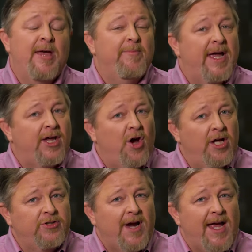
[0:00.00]
By
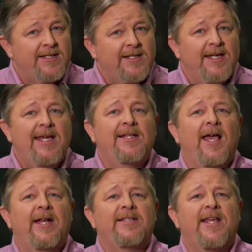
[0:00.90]
contrast,
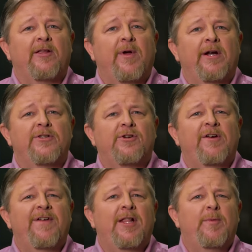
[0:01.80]
inline accelerators are
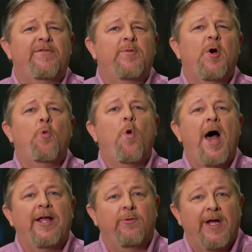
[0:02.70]
available from a
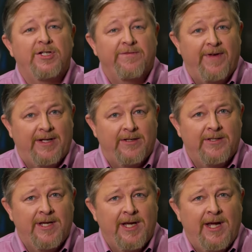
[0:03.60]
wide range of vendors,